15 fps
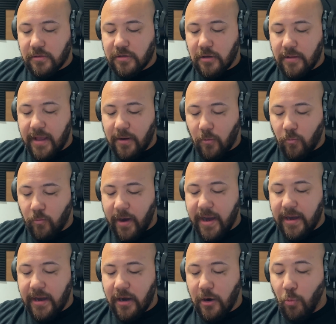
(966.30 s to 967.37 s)
So like right
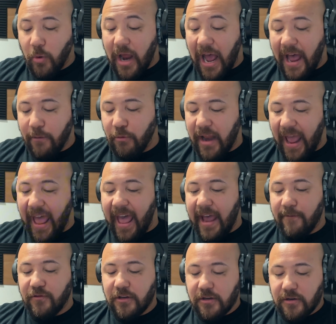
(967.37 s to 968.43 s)
here, what I would
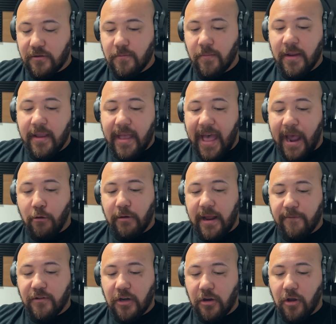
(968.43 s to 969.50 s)
have to do, I would
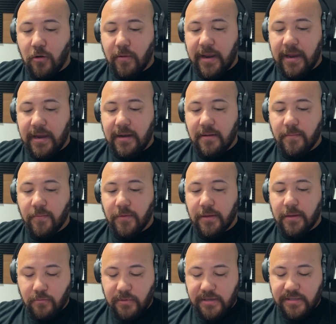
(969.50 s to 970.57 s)
have to go in,
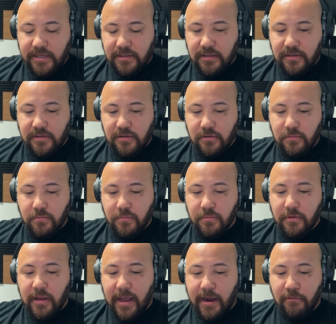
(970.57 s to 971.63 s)
reset the zoom.
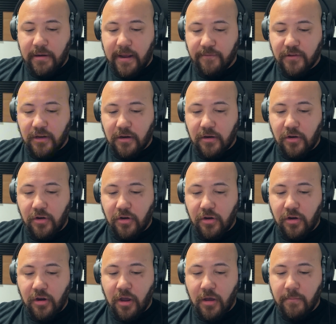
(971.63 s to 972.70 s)
I would have to
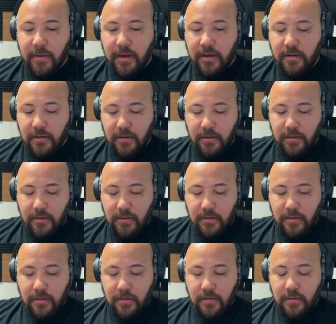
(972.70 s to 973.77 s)
come in,
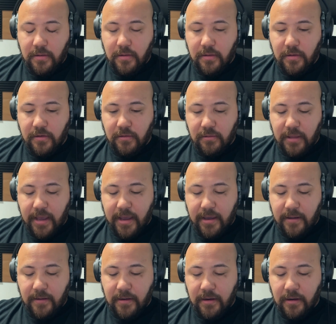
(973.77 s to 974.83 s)
do
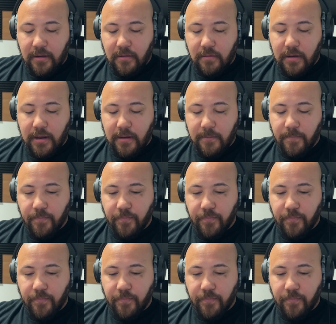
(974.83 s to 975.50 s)
that and go, okay.